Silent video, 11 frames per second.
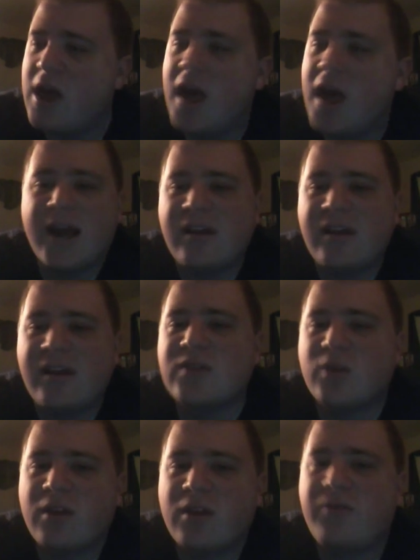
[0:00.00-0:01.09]
And I think he's one of
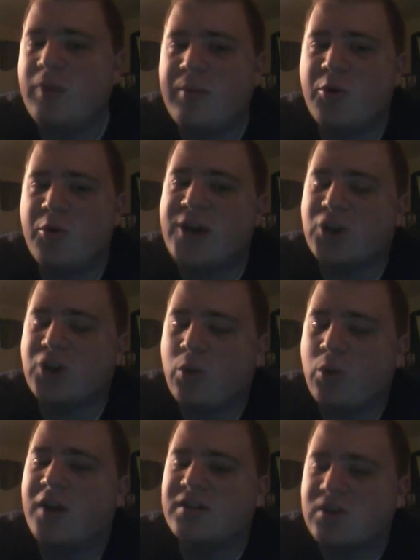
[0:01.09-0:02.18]
the few people who actually
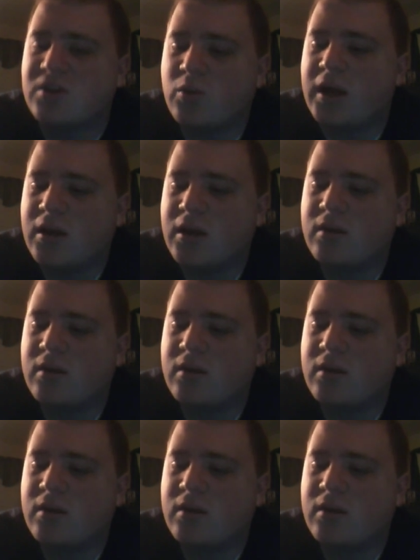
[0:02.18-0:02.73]
wants to win.